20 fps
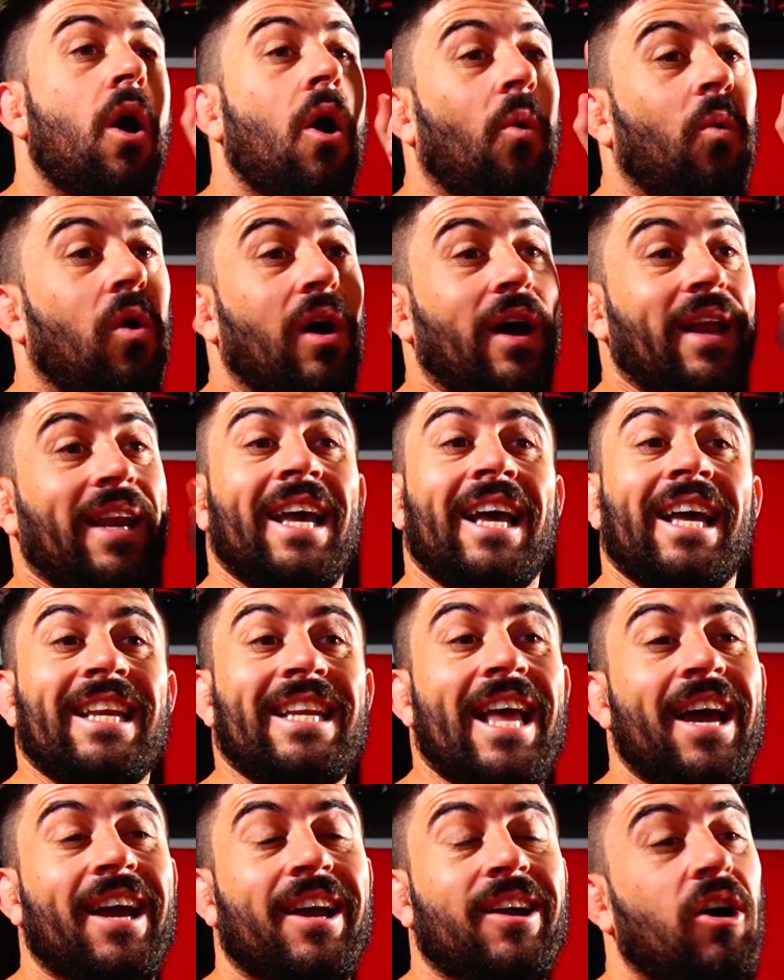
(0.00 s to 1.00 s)
1,
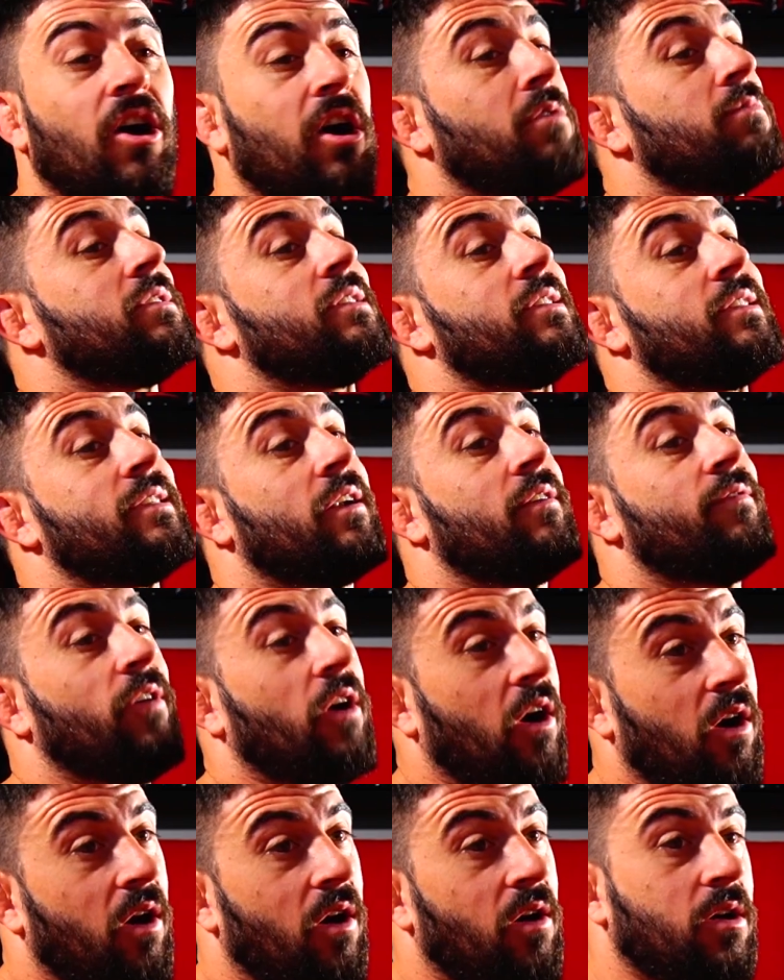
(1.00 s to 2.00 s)
net carbs instead of
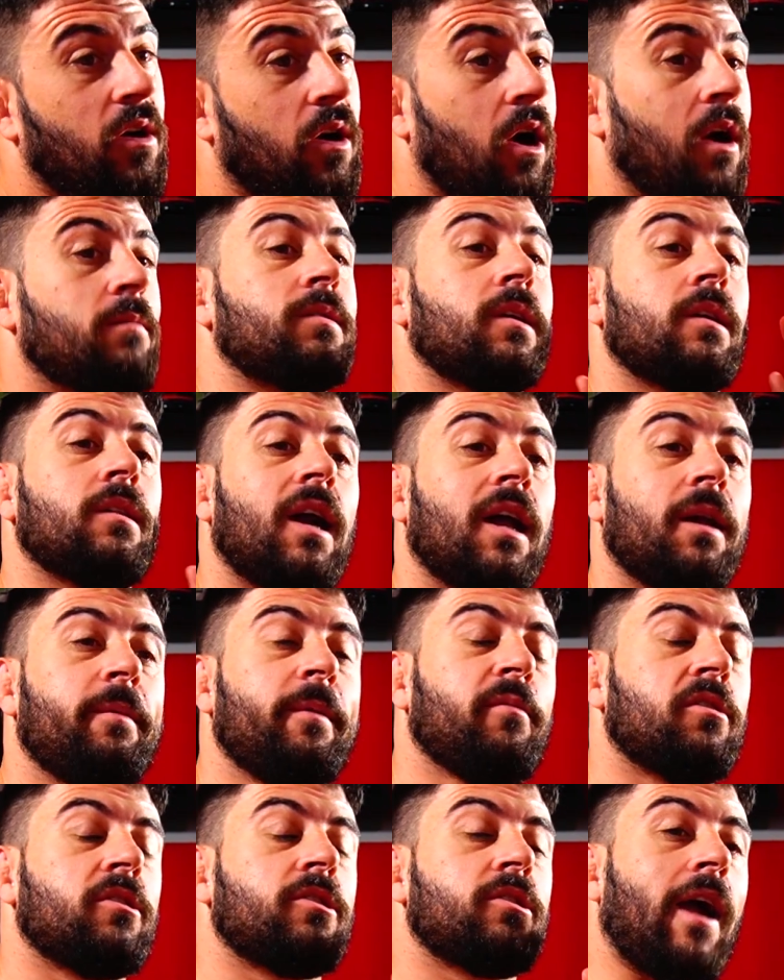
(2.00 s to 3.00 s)
all carbs. A lot of
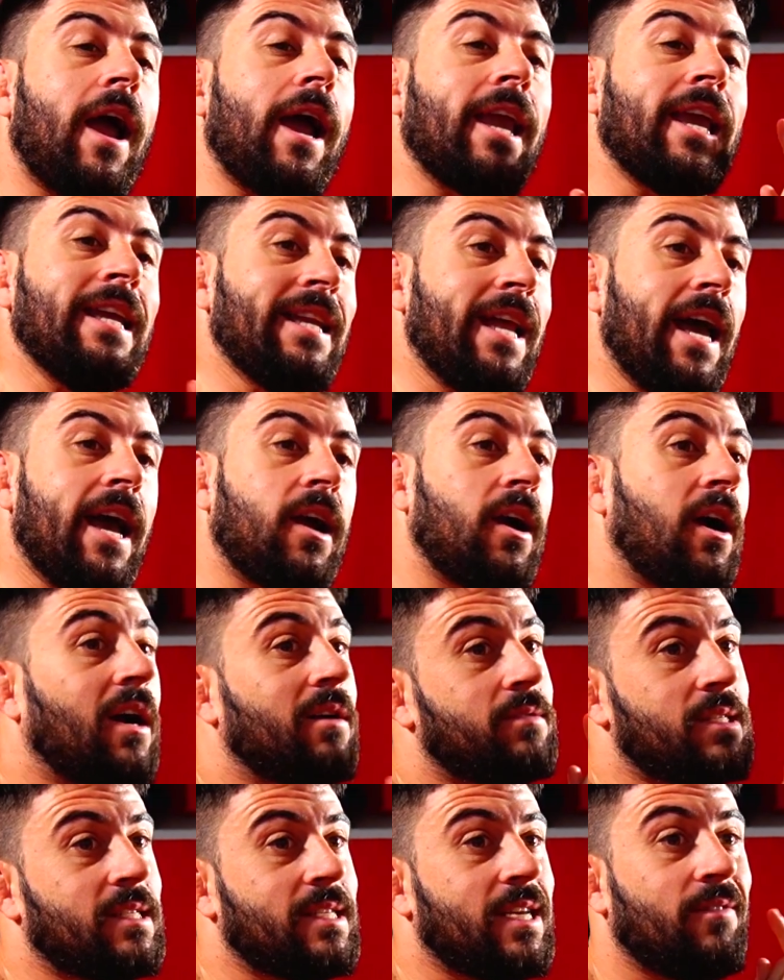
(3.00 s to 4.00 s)
people are tracking net
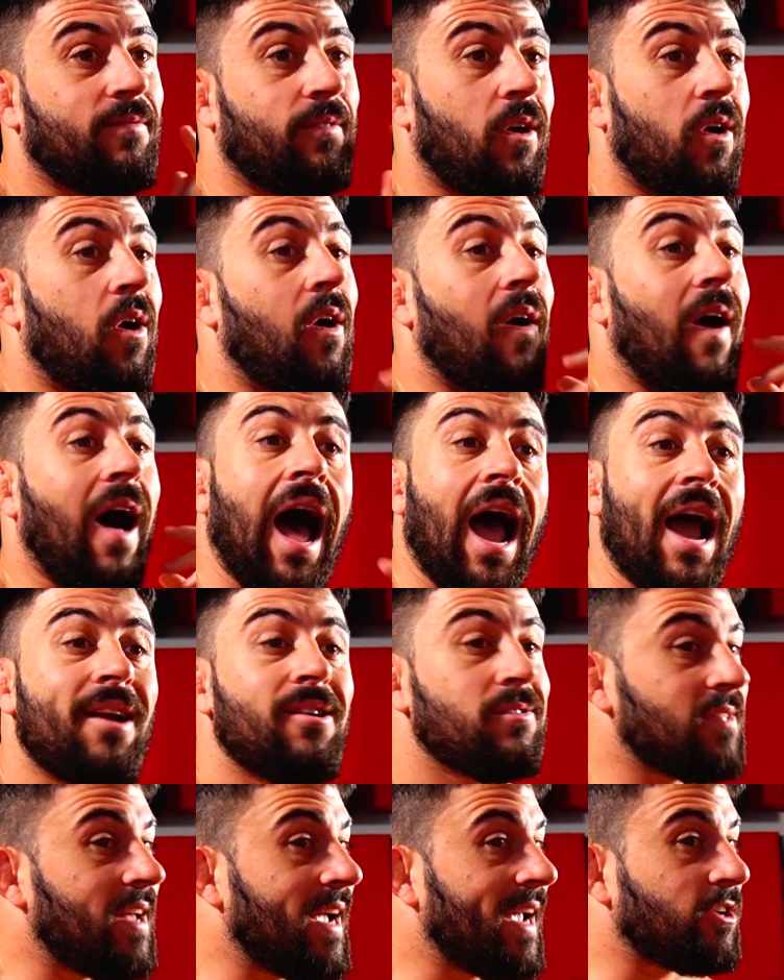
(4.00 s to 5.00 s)
carbs instead of all. I
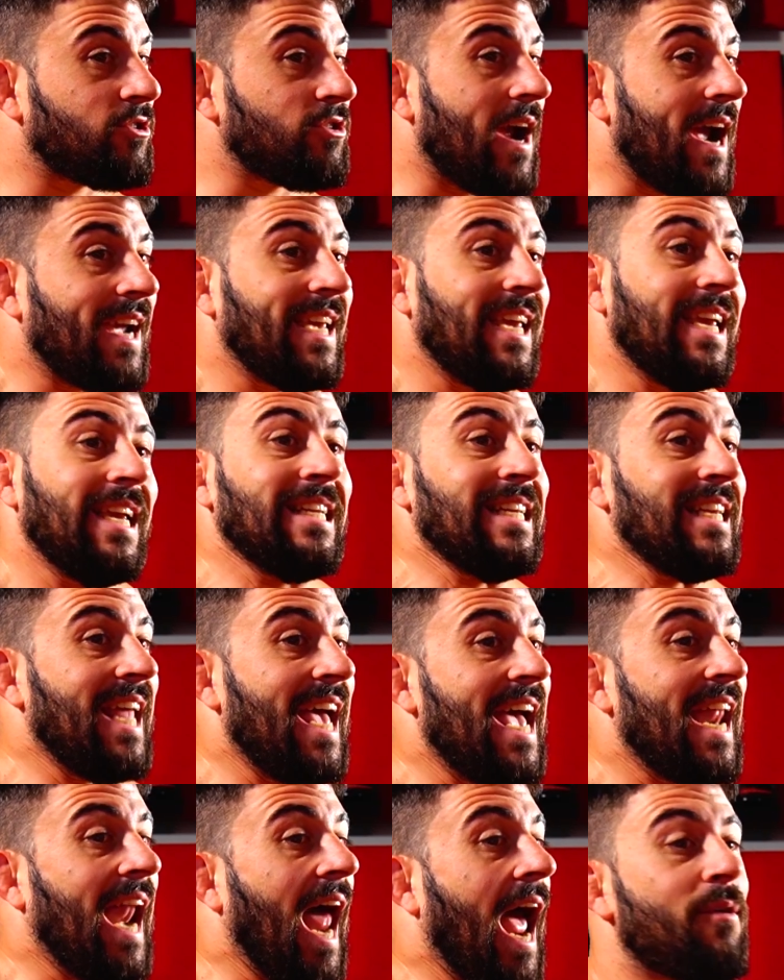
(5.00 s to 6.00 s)
don't like tracking
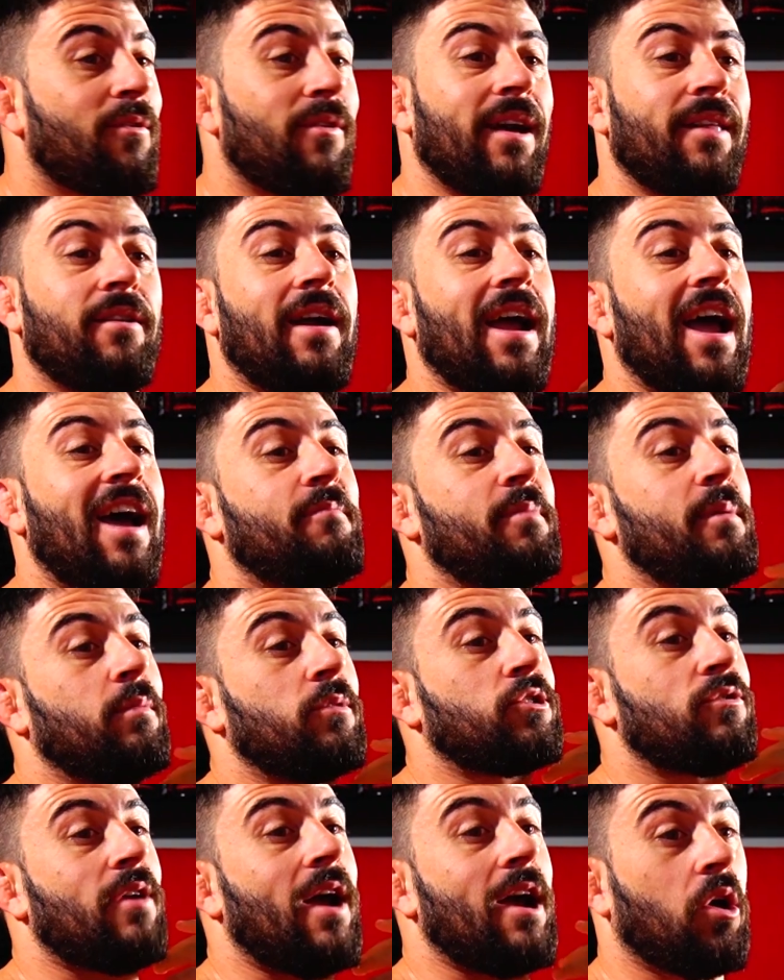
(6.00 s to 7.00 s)
net. I'd rather have people
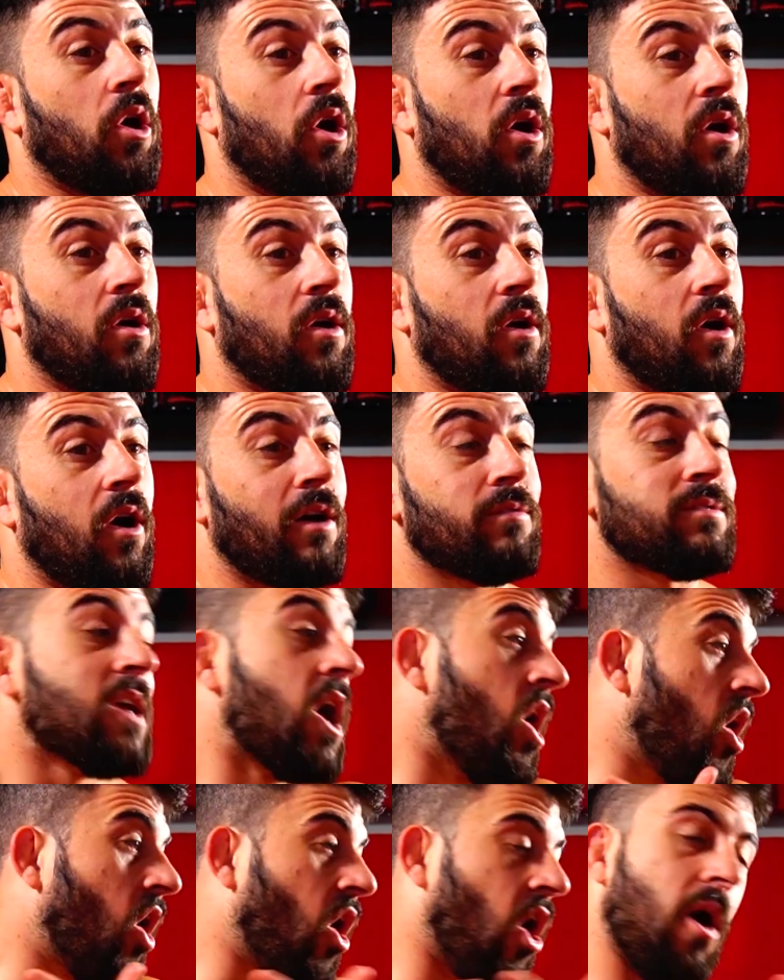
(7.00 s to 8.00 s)
track all carbs.
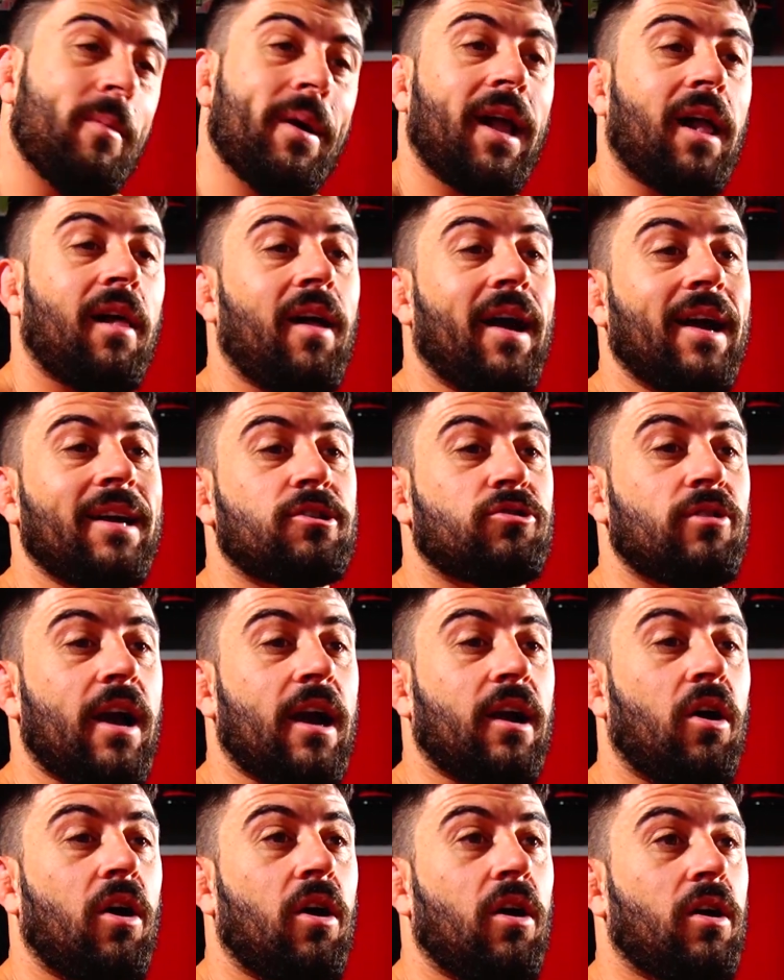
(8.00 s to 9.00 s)
All my clients
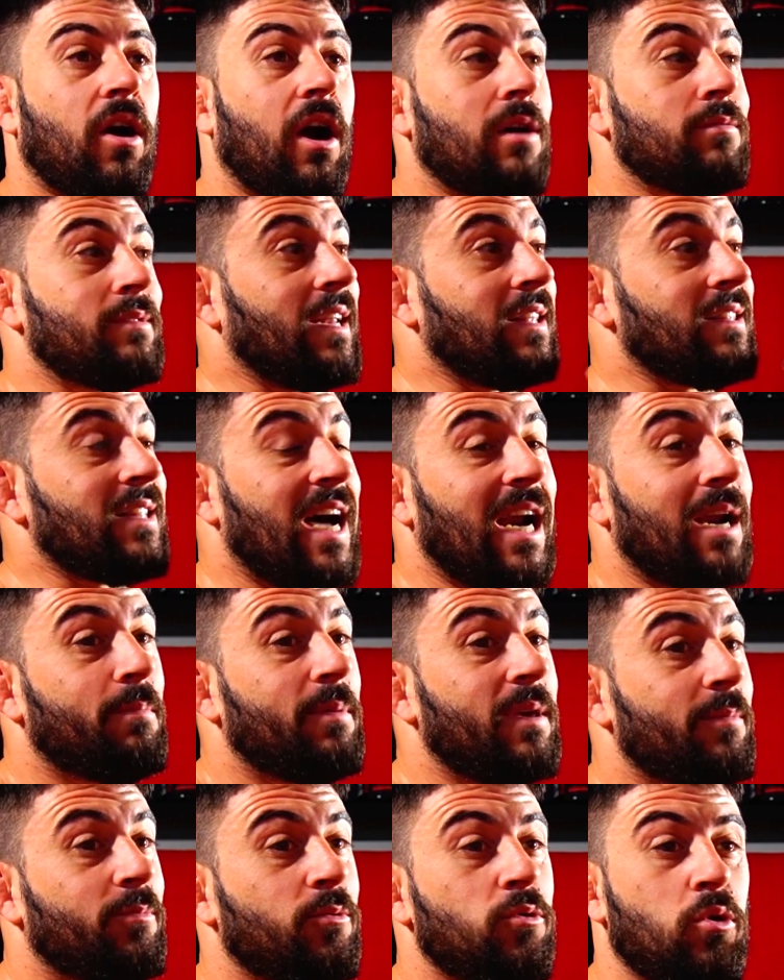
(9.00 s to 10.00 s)
track all carbs, and a lot of
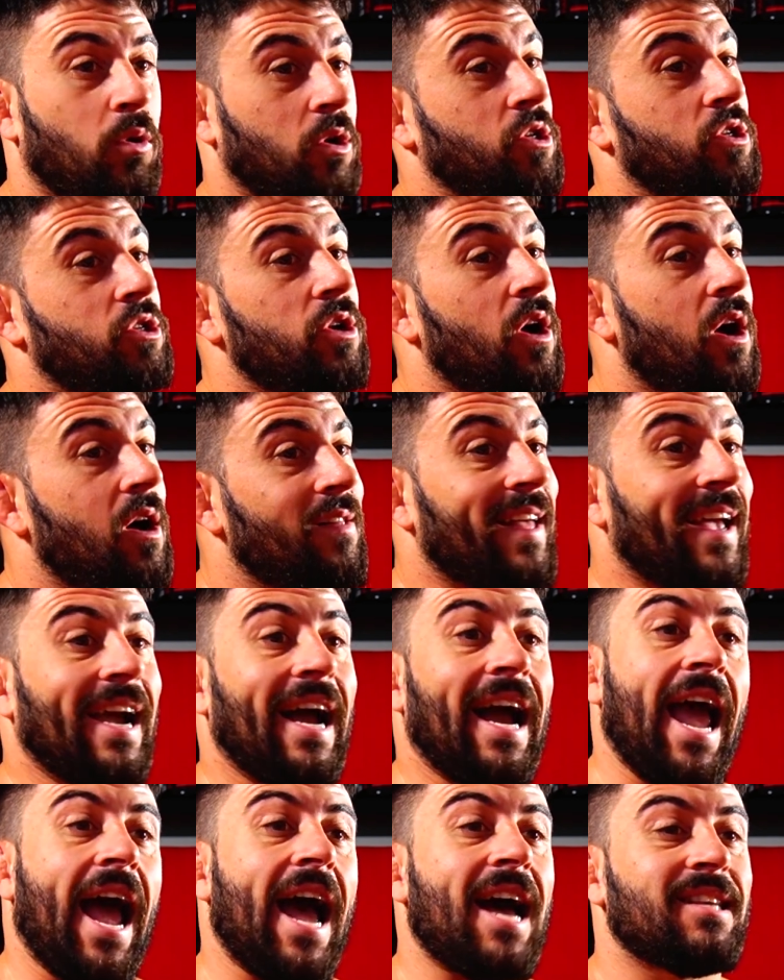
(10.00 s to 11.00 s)
people who are stalling,
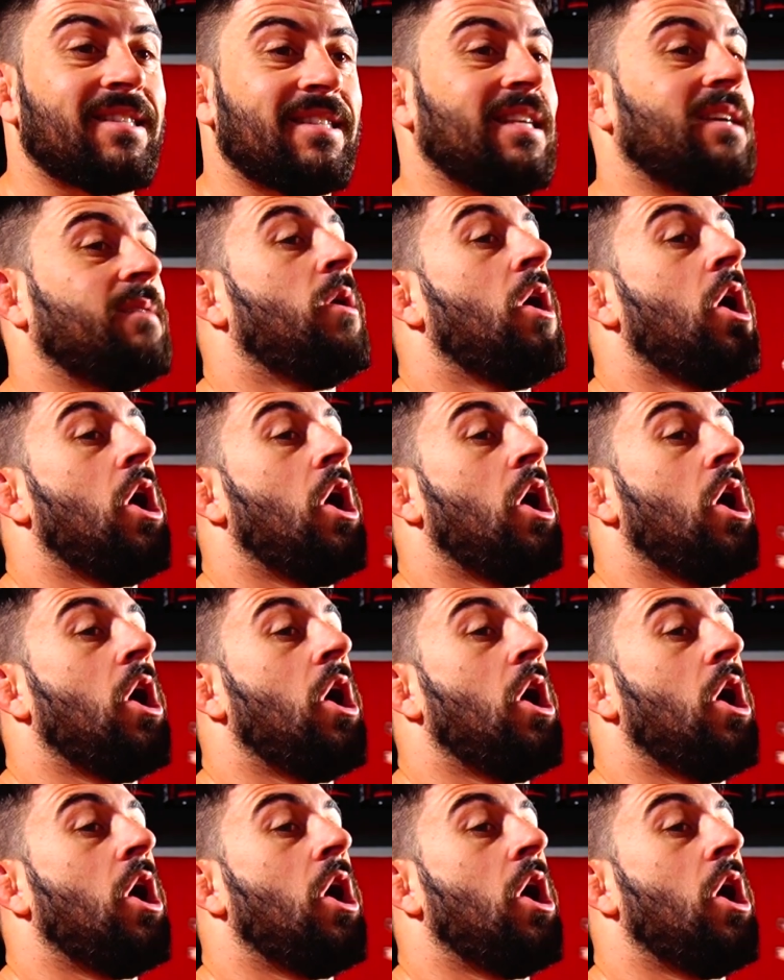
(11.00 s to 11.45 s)
I ask them,